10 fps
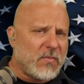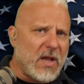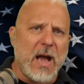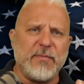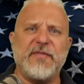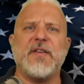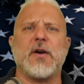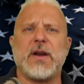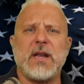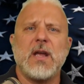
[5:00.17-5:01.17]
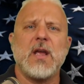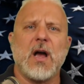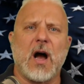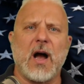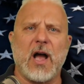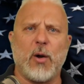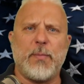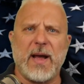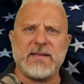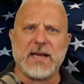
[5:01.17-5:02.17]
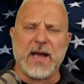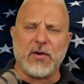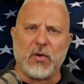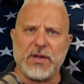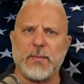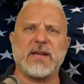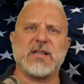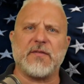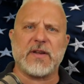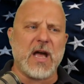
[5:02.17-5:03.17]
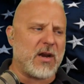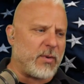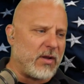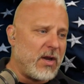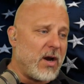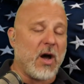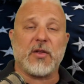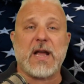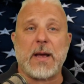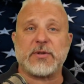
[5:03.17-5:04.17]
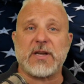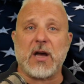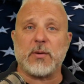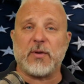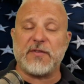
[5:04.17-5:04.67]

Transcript: I'm very hell-bent on holding myself accountable, other cops accountable.